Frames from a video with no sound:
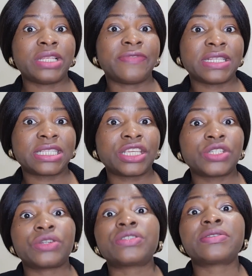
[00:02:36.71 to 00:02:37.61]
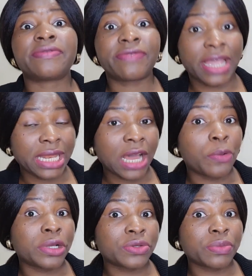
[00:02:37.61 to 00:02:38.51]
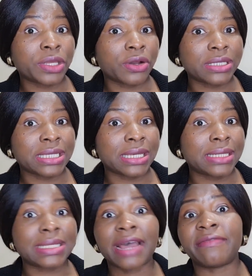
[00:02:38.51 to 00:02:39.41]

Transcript: investigations to find out what could be causing it,